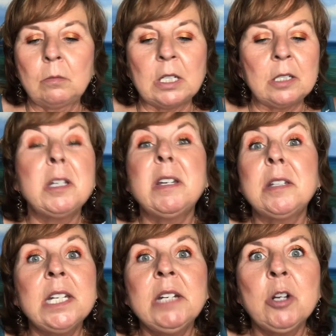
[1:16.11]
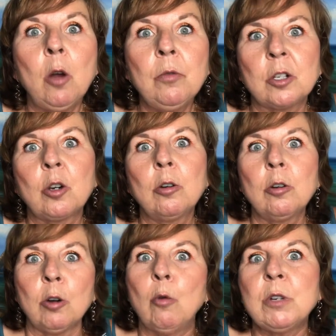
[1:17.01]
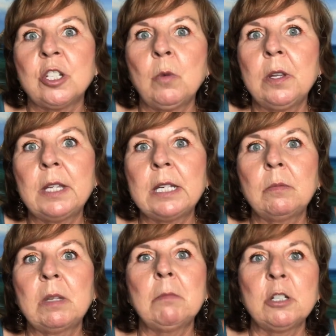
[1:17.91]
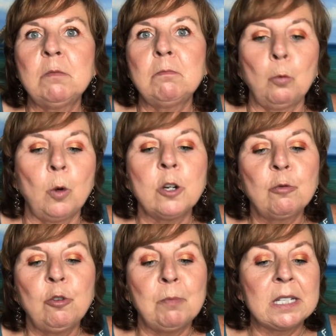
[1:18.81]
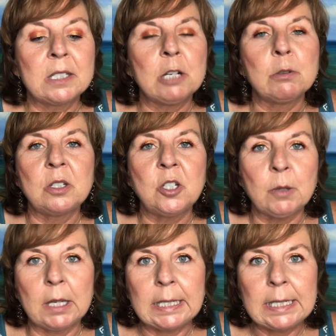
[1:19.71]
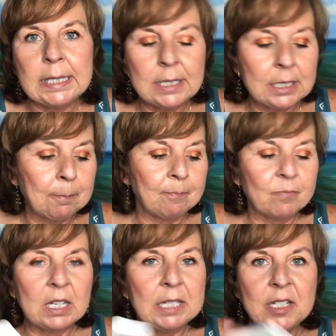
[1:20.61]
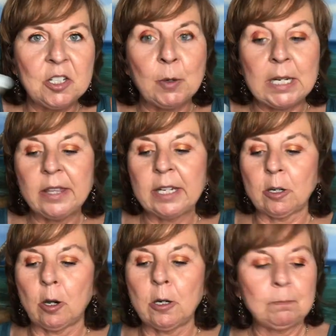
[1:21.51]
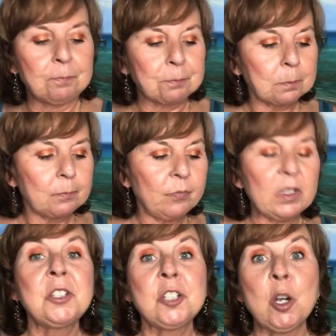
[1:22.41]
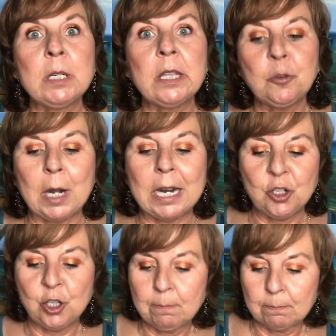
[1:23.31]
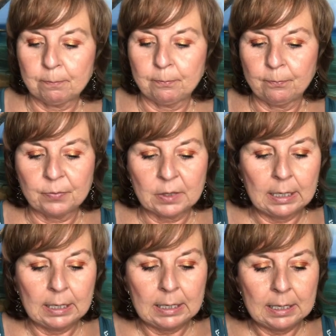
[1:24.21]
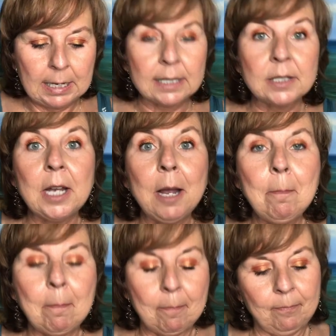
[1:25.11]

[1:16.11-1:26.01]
didn't, didn't even hold the curl, which is one thing that most waterproof mascaras do at least. It didn't do anything at all. It's going in the trash. Next up,